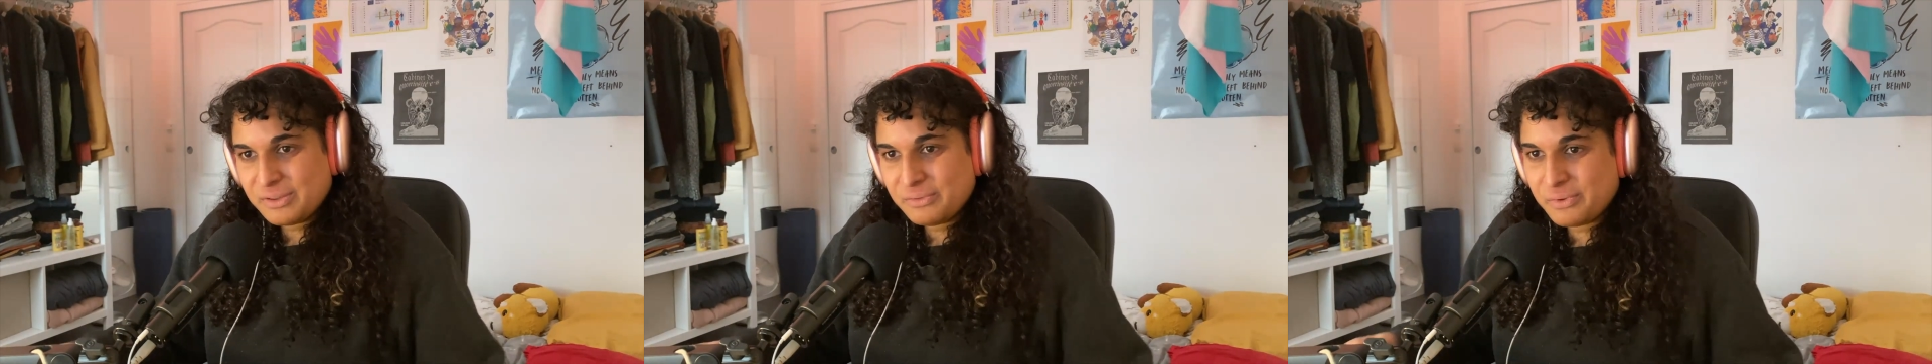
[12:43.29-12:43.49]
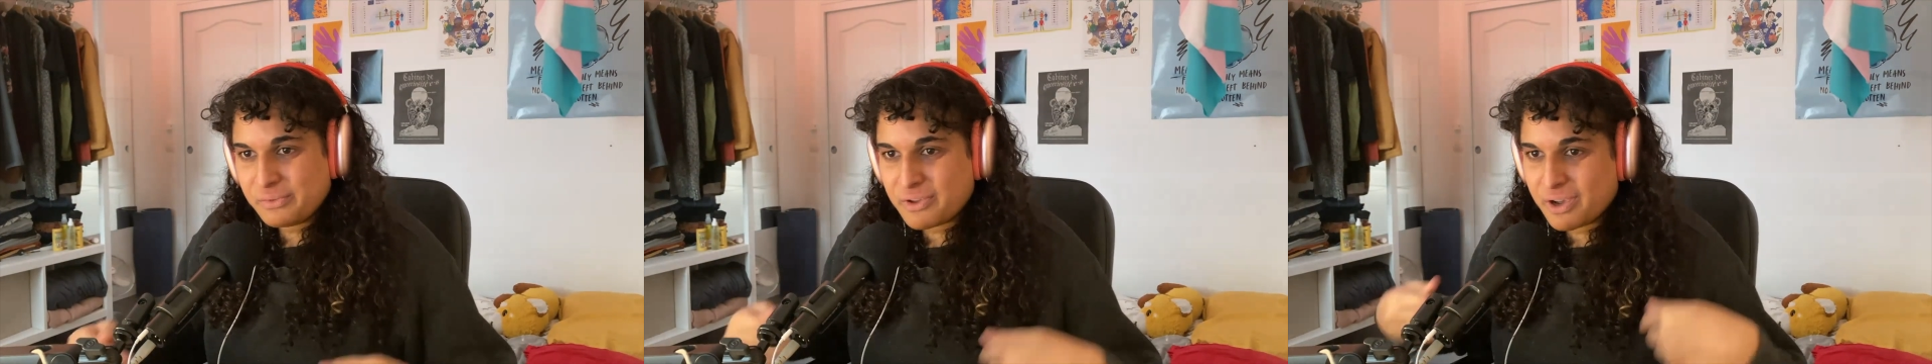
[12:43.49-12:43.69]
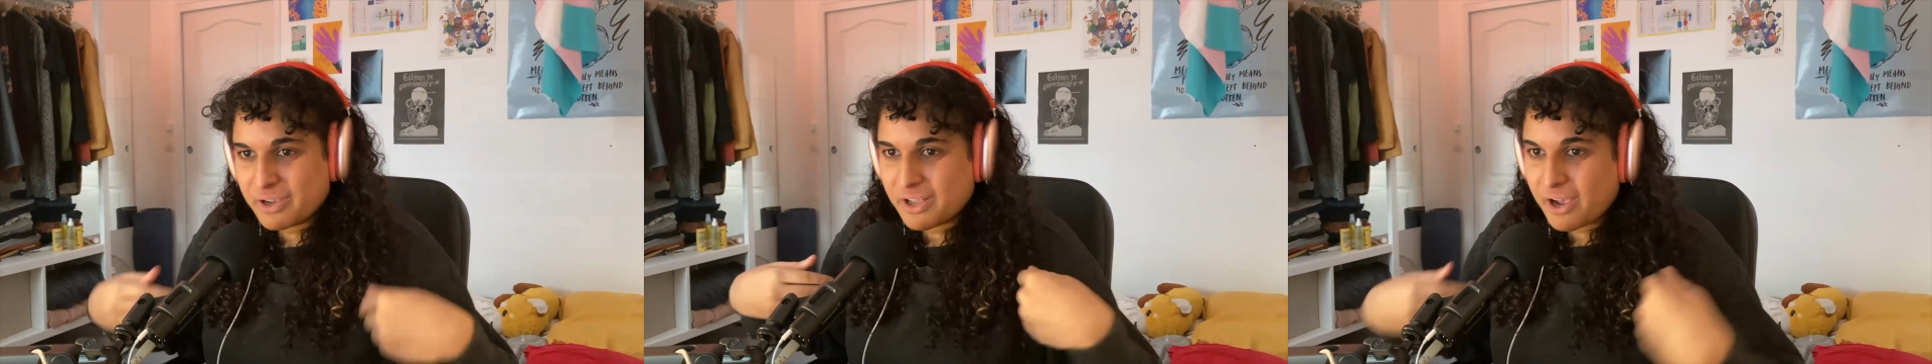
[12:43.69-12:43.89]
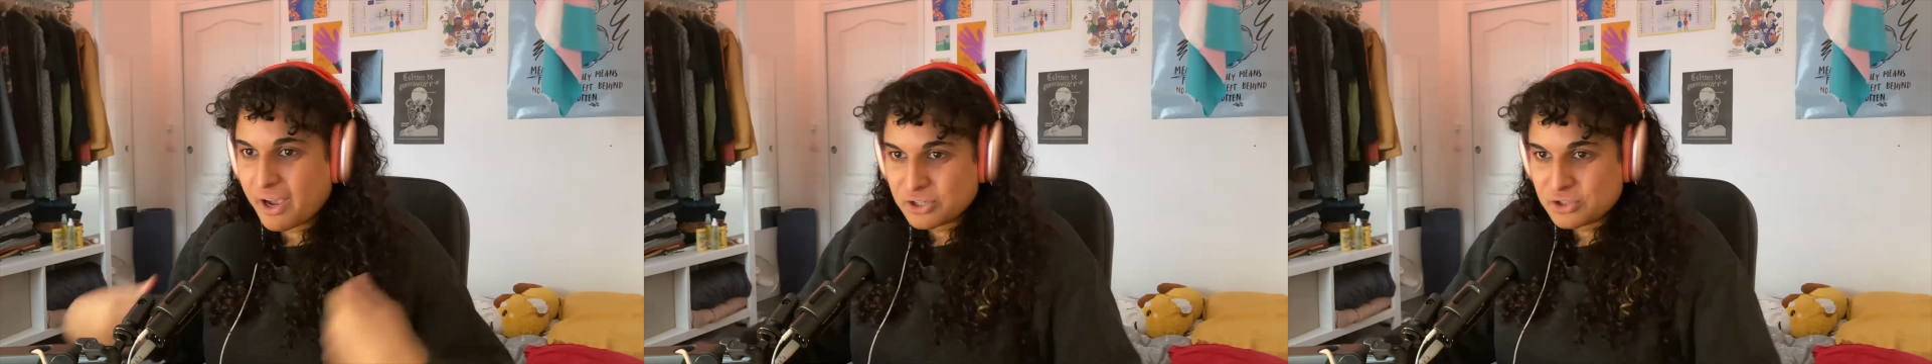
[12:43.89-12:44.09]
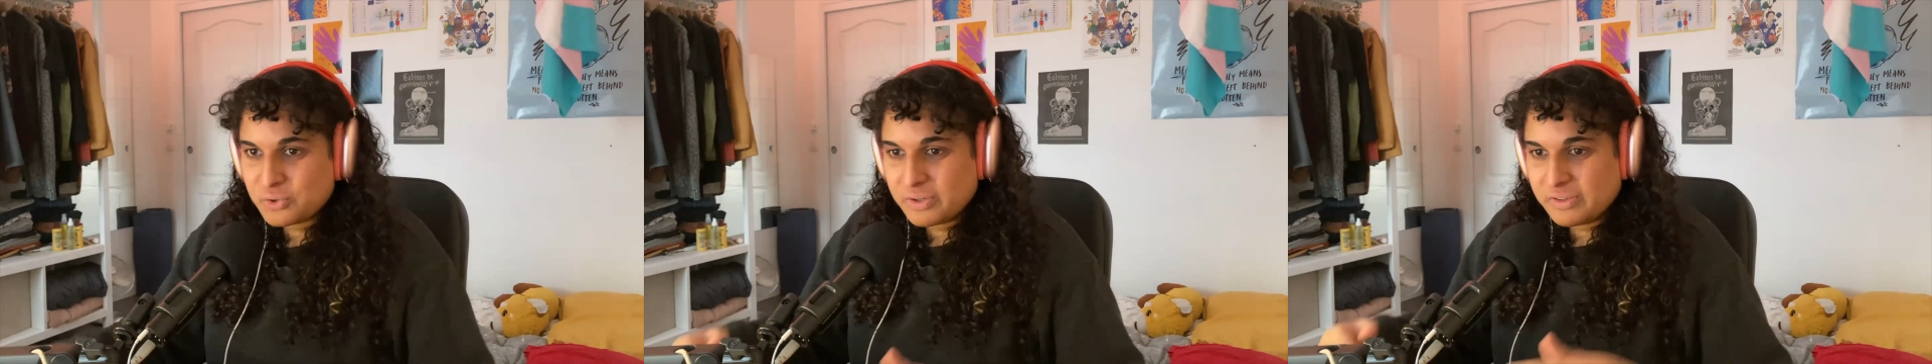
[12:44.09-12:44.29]
if you've got
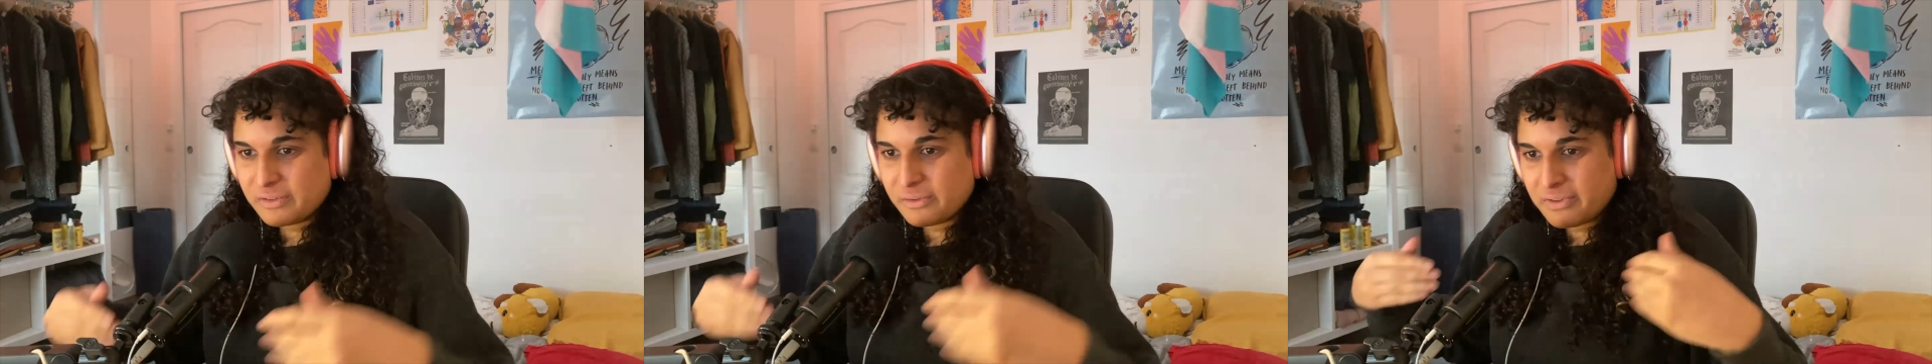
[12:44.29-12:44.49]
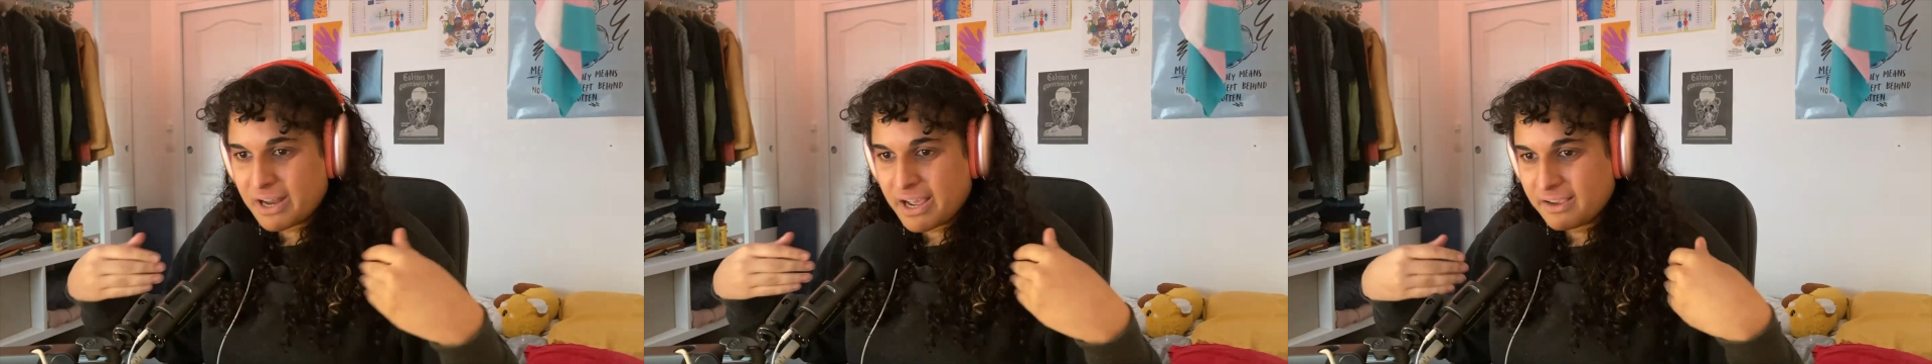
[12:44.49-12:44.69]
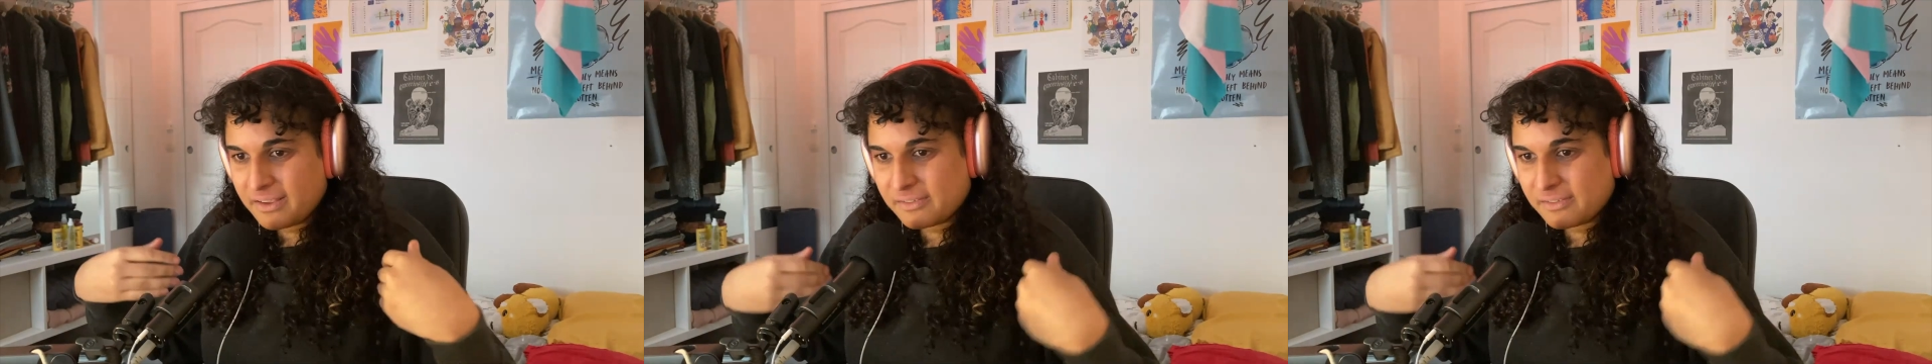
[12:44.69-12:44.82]
hundreds of likes,